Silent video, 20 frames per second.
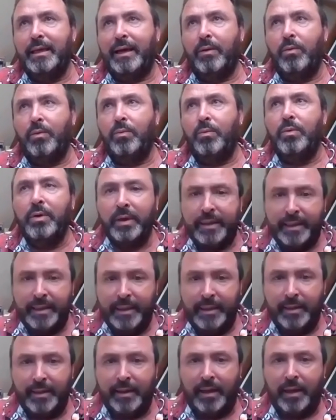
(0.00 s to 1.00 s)
our
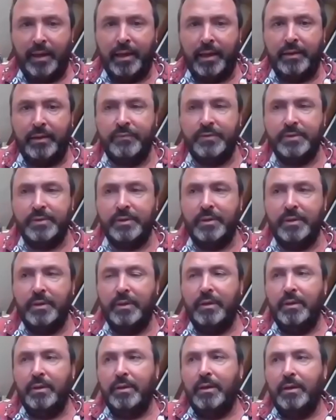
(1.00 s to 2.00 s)
working lives
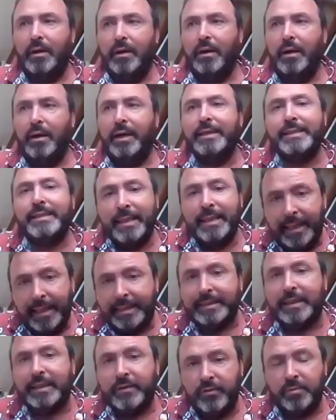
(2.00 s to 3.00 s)

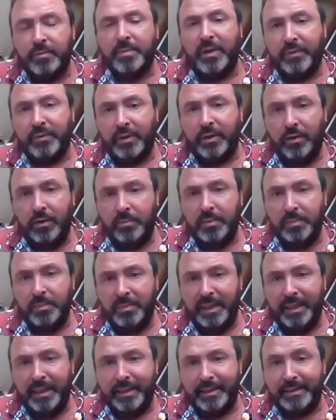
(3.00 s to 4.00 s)
isolated from other human
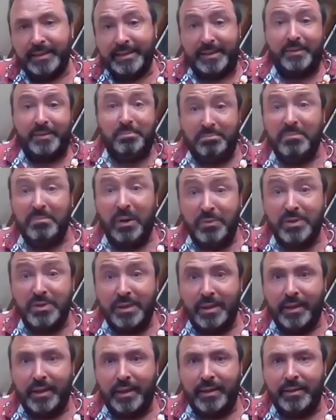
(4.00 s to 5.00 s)
beings,
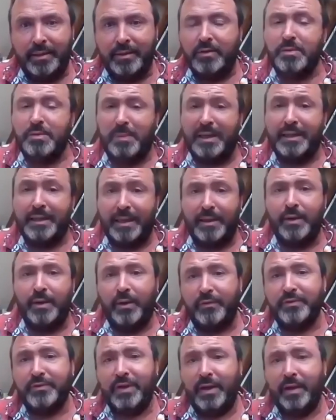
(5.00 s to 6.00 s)
mostly, you know, spending a
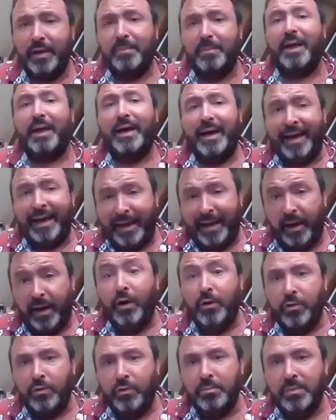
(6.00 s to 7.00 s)
lot of time at
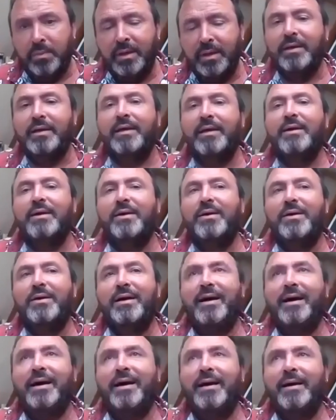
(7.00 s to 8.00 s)
home
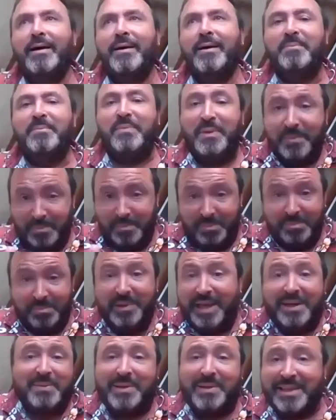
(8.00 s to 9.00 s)

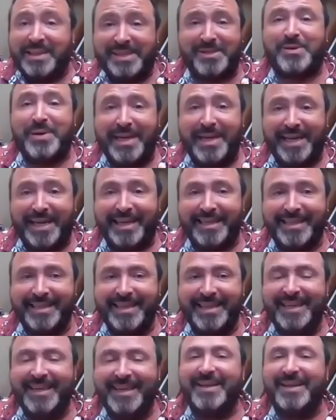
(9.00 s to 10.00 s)
playing with a screen